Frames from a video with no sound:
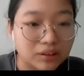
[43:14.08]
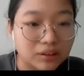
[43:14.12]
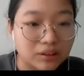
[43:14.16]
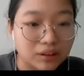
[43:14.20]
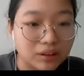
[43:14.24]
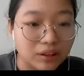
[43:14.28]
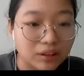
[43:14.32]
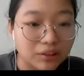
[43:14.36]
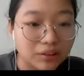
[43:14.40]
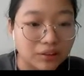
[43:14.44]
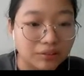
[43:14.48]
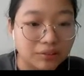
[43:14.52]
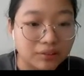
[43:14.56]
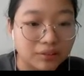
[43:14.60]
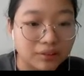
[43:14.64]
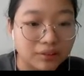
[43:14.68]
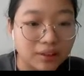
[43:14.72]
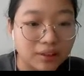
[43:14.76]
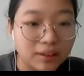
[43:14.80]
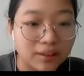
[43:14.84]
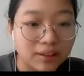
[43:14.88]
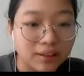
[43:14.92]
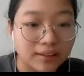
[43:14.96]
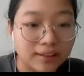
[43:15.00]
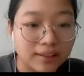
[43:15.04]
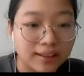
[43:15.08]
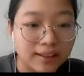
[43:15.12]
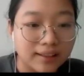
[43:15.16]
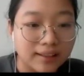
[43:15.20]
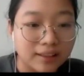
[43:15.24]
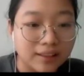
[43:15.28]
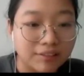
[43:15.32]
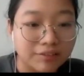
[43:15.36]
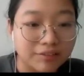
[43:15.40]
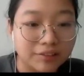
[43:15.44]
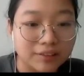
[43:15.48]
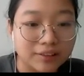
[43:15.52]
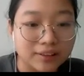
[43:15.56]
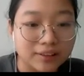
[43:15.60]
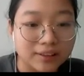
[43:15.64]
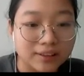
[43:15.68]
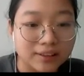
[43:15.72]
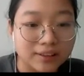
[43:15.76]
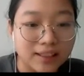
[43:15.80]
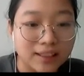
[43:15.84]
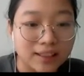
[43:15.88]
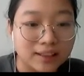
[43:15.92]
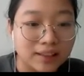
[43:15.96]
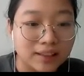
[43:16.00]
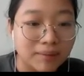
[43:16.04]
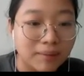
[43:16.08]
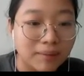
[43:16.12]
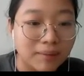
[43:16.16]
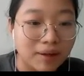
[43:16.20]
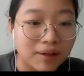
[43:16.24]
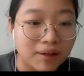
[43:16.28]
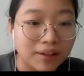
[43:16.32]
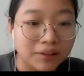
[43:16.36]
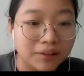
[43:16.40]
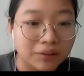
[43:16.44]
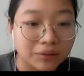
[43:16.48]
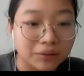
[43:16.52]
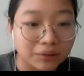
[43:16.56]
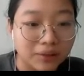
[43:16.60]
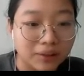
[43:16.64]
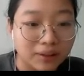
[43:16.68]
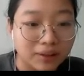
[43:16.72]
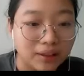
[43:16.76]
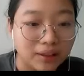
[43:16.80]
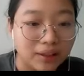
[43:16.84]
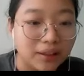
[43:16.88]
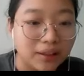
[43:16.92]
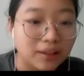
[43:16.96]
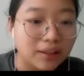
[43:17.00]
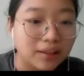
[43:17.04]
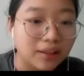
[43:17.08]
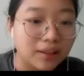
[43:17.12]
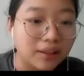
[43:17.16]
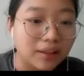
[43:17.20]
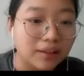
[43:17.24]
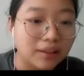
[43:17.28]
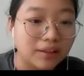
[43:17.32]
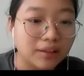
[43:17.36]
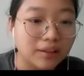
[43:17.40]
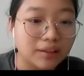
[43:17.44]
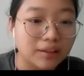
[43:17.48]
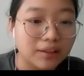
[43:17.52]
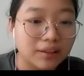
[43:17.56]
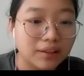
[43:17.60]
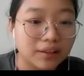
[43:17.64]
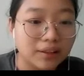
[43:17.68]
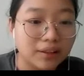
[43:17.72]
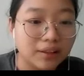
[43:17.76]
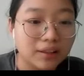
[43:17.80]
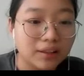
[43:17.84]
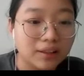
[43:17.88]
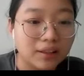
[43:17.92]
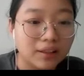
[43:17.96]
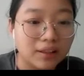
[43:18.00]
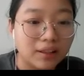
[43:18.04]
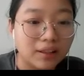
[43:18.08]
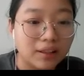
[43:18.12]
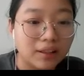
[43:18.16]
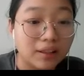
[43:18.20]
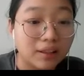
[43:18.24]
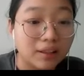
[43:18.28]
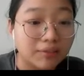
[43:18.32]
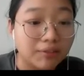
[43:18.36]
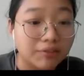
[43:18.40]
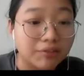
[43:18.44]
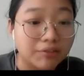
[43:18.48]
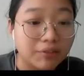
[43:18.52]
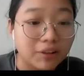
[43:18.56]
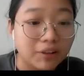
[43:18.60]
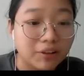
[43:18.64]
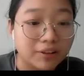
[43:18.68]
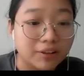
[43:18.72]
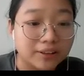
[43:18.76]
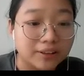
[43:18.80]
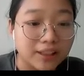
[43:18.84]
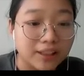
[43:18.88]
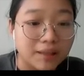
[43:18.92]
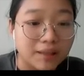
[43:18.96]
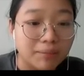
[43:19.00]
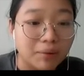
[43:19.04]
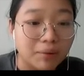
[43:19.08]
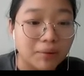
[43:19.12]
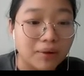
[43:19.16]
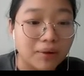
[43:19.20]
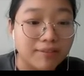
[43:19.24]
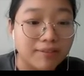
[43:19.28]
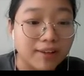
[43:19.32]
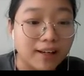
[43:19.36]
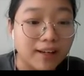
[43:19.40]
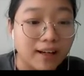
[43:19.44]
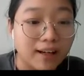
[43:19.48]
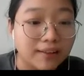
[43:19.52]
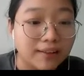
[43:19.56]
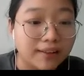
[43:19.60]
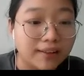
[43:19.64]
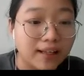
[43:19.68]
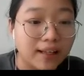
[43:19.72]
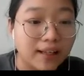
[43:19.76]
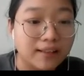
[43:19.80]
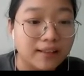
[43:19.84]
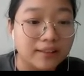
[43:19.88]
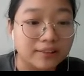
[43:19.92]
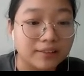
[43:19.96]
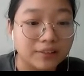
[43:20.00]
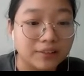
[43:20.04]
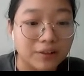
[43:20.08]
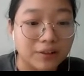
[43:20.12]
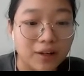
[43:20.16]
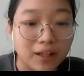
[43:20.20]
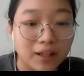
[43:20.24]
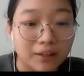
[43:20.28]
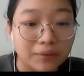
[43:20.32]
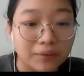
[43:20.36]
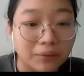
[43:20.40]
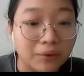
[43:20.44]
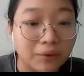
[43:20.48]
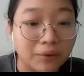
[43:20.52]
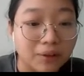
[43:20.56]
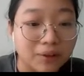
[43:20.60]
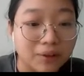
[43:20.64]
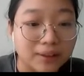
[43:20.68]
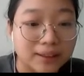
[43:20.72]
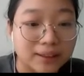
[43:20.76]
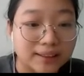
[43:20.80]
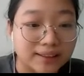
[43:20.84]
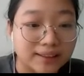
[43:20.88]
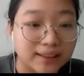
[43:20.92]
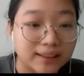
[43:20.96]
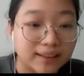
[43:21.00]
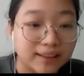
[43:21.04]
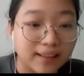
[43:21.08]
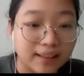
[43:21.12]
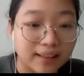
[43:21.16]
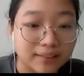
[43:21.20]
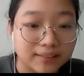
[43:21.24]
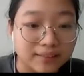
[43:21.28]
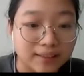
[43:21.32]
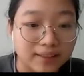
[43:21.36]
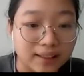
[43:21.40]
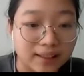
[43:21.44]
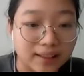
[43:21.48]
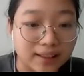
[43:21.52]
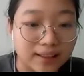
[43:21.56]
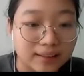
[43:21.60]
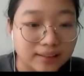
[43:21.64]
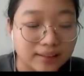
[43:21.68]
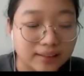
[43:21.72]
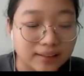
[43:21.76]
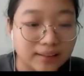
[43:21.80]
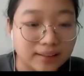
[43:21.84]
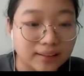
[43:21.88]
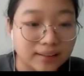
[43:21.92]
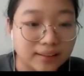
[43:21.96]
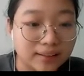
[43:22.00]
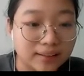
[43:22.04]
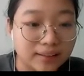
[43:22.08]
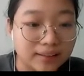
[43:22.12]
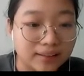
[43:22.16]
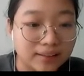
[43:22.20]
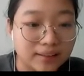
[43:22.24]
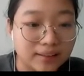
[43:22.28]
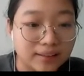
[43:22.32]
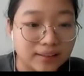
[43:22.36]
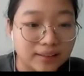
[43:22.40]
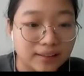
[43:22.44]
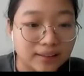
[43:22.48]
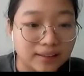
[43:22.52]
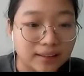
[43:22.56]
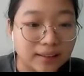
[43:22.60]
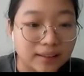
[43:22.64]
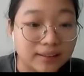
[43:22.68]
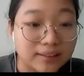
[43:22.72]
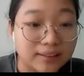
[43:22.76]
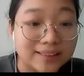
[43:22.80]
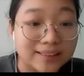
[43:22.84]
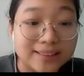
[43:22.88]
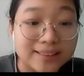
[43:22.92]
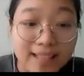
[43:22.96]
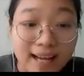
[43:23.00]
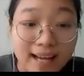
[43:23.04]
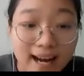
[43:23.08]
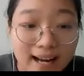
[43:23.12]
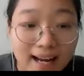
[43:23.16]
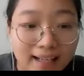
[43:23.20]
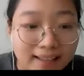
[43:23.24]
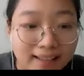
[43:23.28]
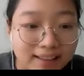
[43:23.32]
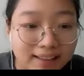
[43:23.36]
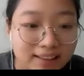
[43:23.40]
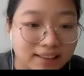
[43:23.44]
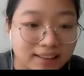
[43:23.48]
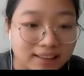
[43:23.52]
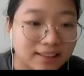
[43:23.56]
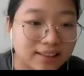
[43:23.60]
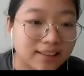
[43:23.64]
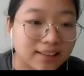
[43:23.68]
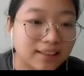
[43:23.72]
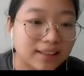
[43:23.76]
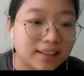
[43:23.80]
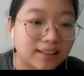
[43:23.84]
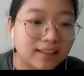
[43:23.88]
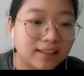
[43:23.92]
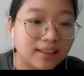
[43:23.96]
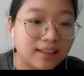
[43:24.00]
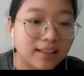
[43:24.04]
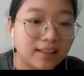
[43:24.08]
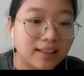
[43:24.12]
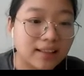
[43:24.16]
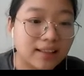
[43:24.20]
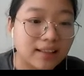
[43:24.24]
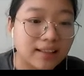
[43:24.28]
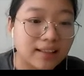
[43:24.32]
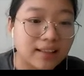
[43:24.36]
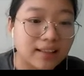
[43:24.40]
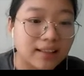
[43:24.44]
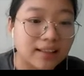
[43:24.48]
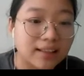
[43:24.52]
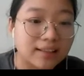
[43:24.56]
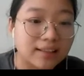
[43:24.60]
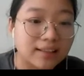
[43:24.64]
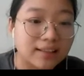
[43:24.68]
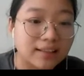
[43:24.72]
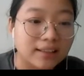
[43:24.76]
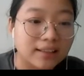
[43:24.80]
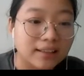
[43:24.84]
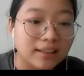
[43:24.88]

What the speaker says: So there are different things about H1, like for example, we have content. So hello world is the content, and size, and